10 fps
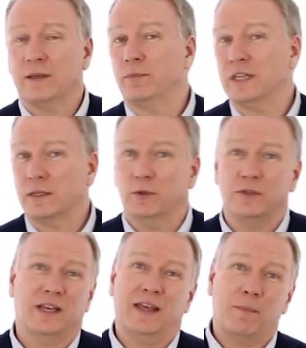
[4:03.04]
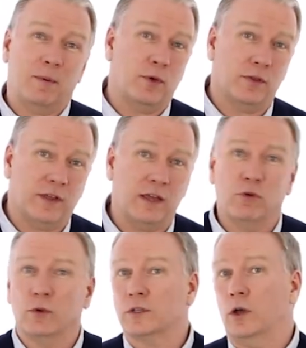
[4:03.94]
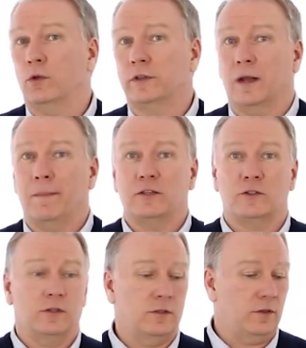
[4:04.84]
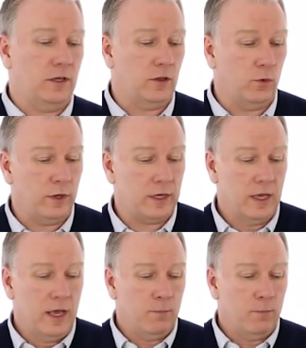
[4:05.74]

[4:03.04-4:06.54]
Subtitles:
Sempertex balloons like the Happy Birthday Rose Gold that I mentioned the other week,